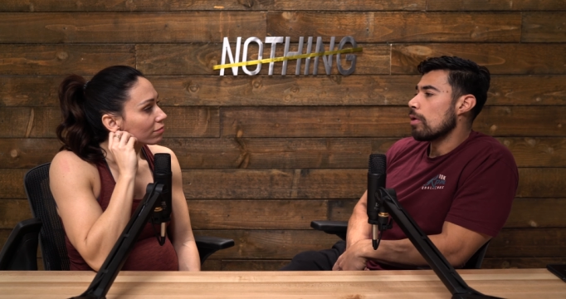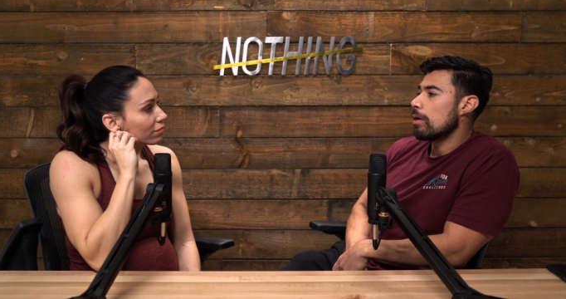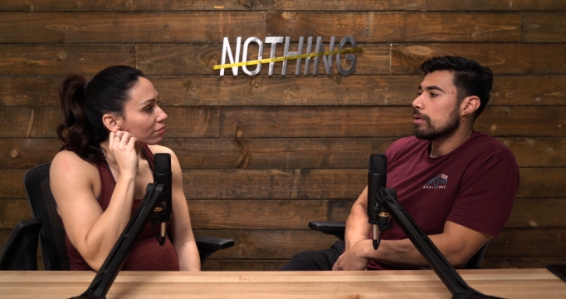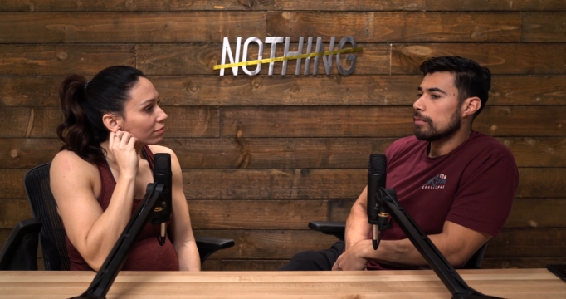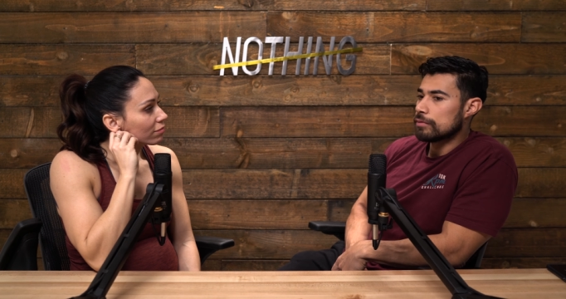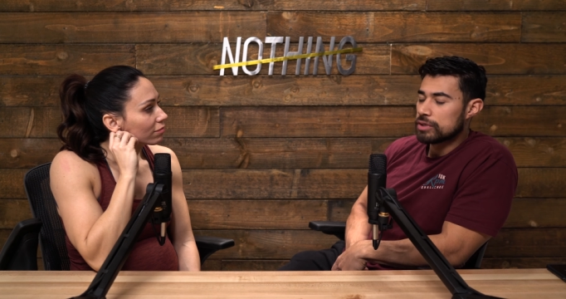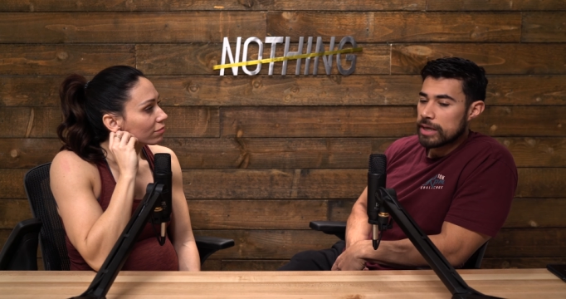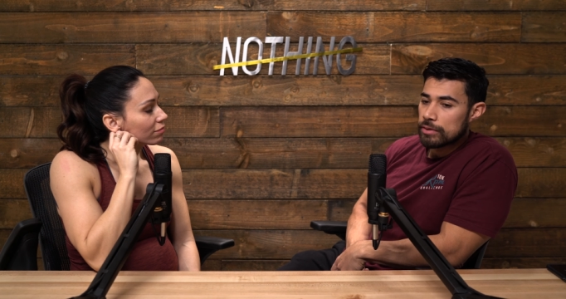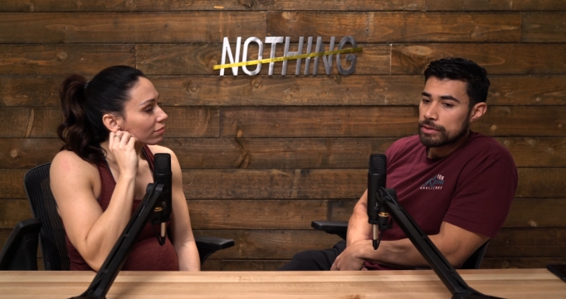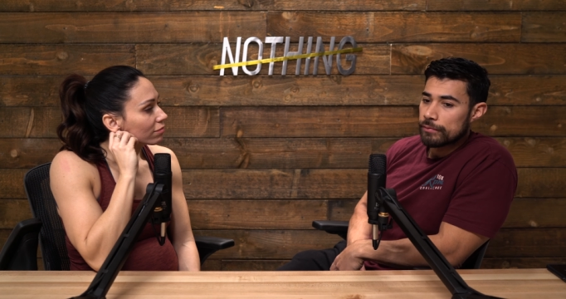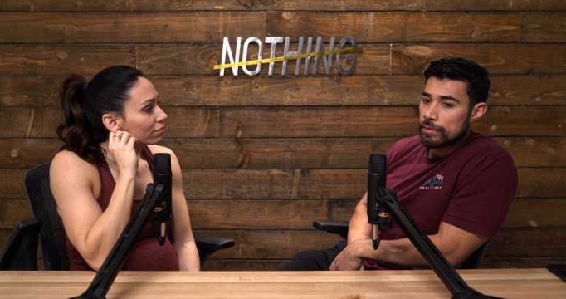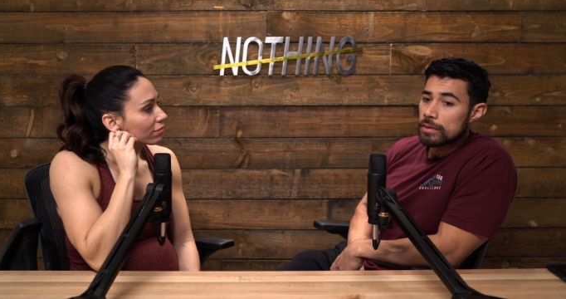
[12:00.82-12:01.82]
Speaker 1: are. You have to challenge
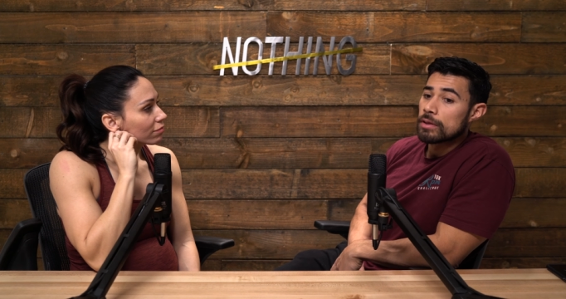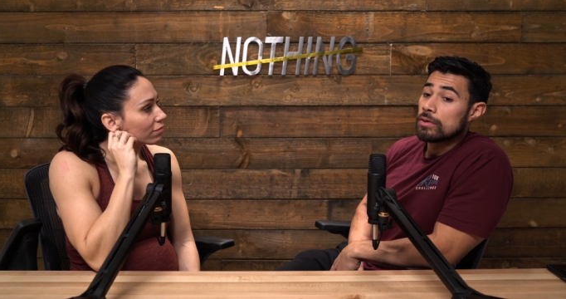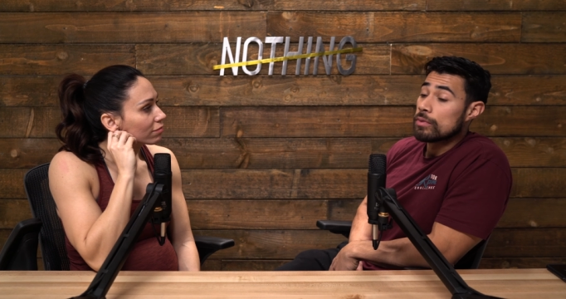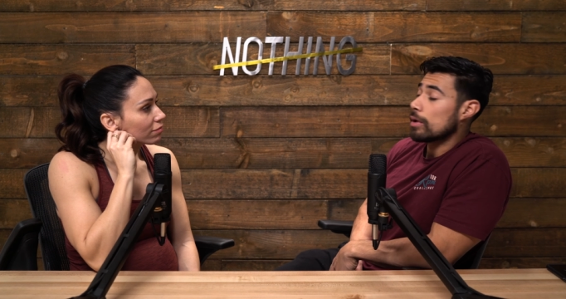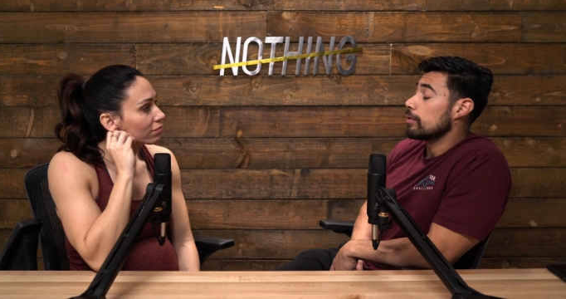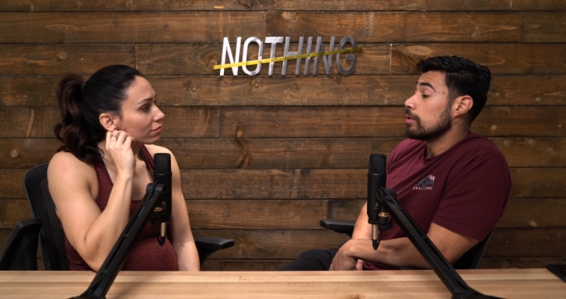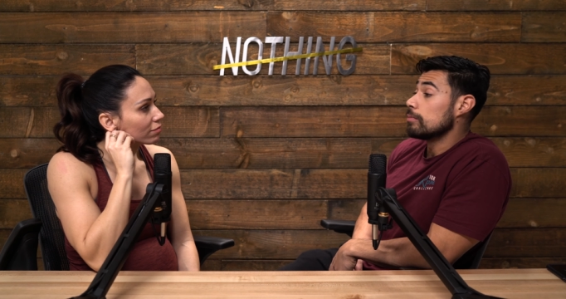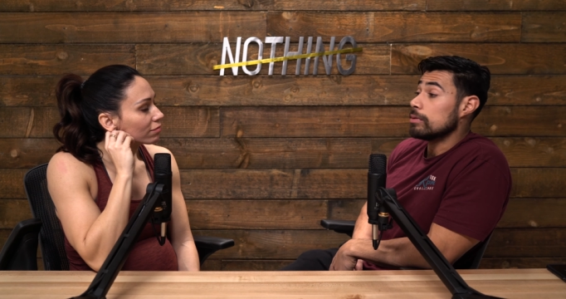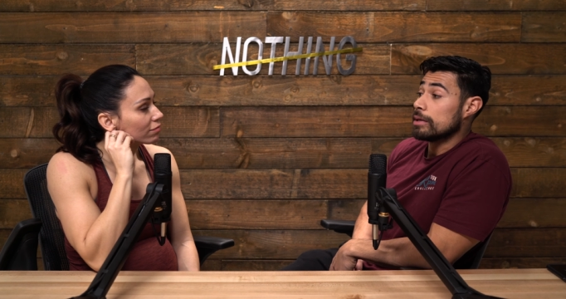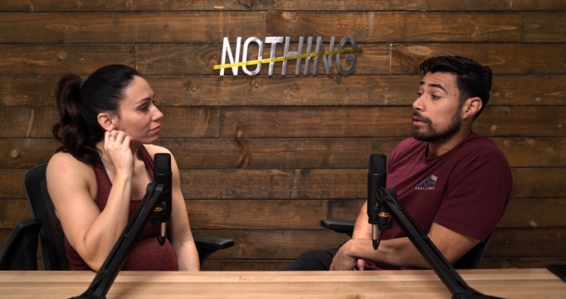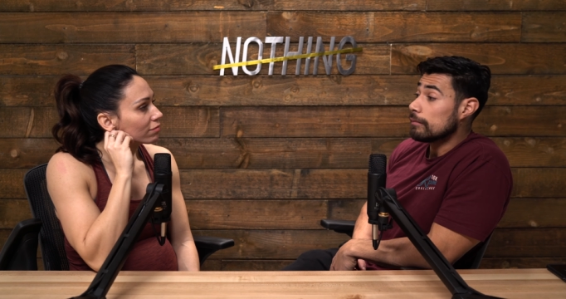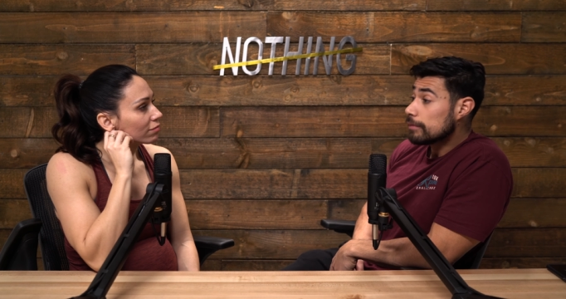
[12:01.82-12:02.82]
everything that you thought that you
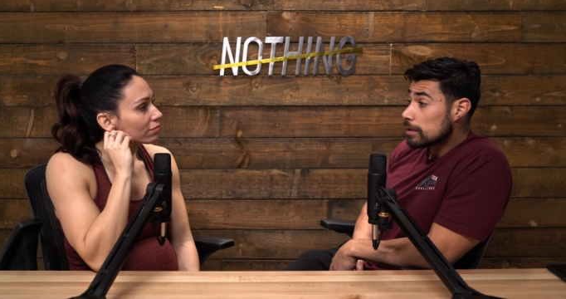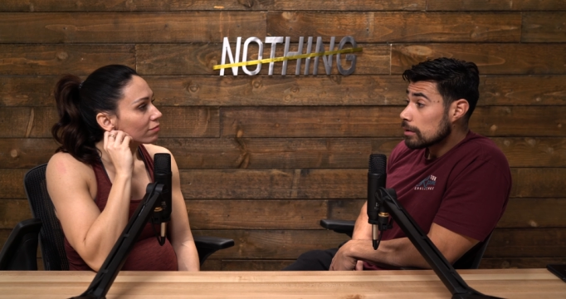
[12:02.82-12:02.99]
believed.